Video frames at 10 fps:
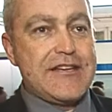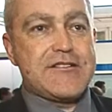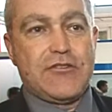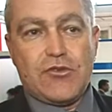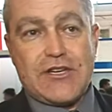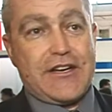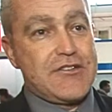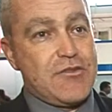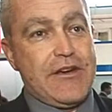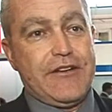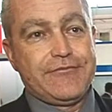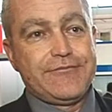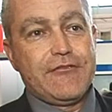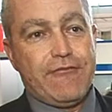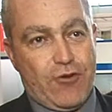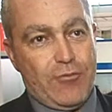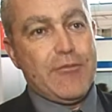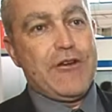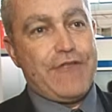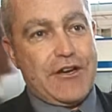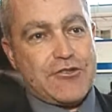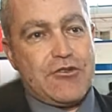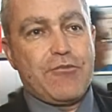than 2 seconds away from the manufacturing